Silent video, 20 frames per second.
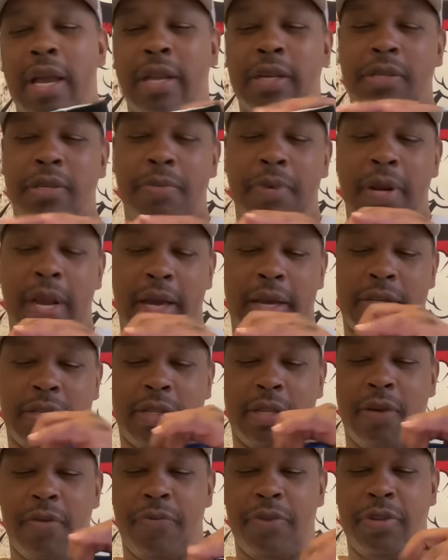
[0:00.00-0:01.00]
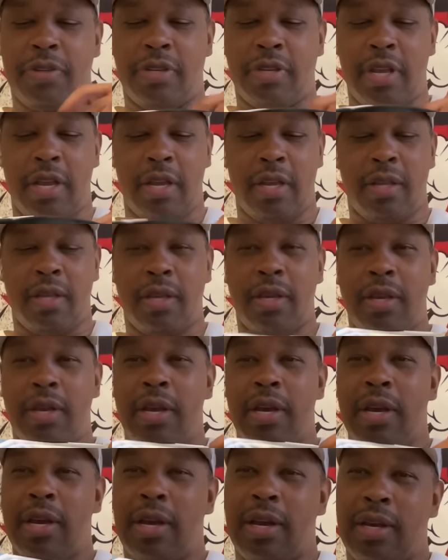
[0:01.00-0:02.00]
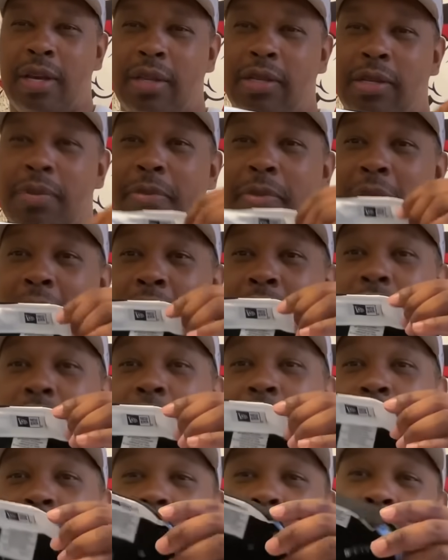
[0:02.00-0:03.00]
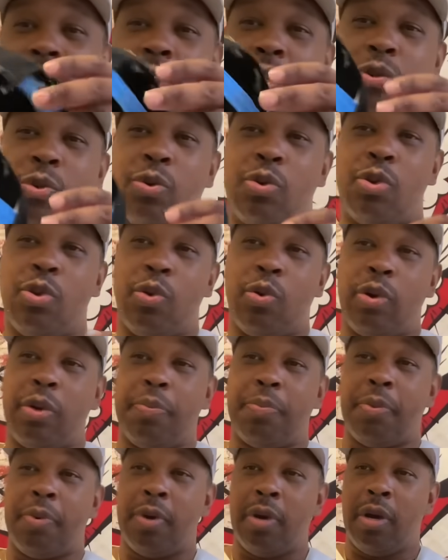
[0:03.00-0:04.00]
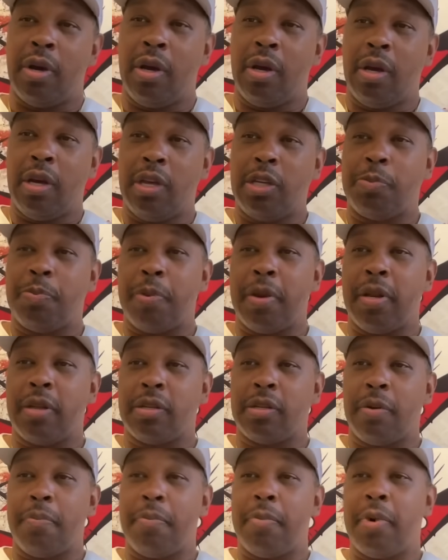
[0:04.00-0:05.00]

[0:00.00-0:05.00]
there's some nice stuff he sent. There's some nice stuff he sent. So you know he he's spending some